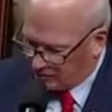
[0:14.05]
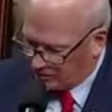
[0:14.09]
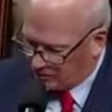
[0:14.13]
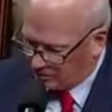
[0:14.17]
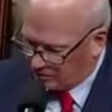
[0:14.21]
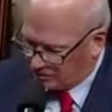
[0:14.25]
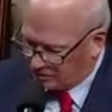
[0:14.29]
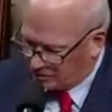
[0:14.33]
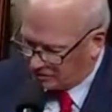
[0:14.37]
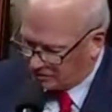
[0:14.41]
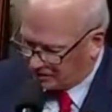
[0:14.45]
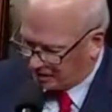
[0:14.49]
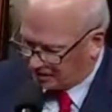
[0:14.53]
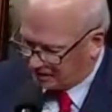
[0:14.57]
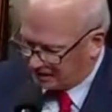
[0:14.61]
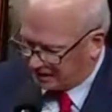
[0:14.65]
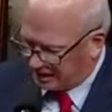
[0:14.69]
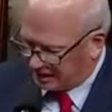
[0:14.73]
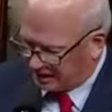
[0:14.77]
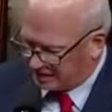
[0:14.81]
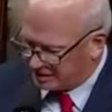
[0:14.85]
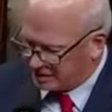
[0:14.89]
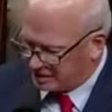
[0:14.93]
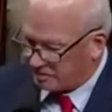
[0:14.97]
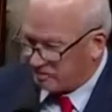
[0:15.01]
we will instruct the
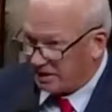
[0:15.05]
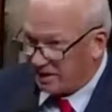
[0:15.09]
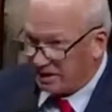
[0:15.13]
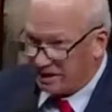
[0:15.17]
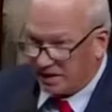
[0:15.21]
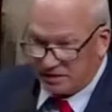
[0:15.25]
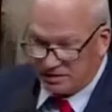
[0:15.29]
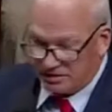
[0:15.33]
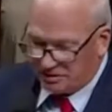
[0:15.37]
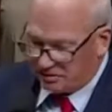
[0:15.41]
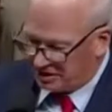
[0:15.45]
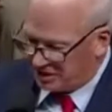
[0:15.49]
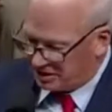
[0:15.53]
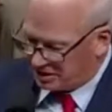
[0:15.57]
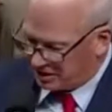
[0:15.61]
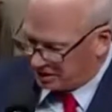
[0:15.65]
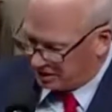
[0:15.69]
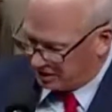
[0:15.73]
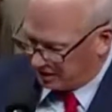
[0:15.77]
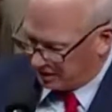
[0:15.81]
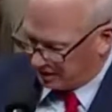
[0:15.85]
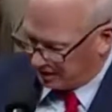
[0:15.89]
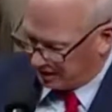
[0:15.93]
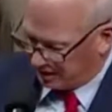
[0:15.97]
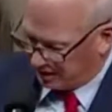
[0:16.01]
House Committee on
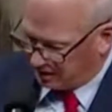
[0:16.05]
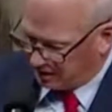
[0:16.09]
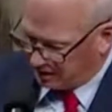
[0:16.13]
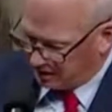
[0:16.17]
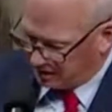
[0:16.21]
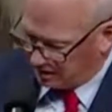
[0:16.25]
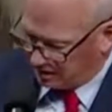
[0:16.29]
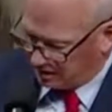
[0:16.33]
Judiciary